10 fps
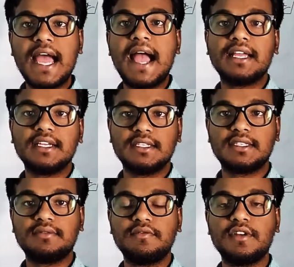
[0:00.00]

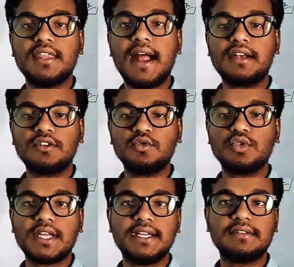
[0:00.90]
angles for that two
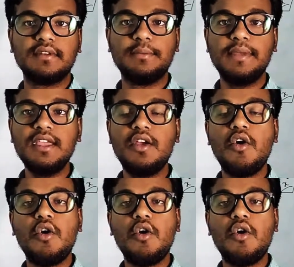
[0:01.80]
sides will be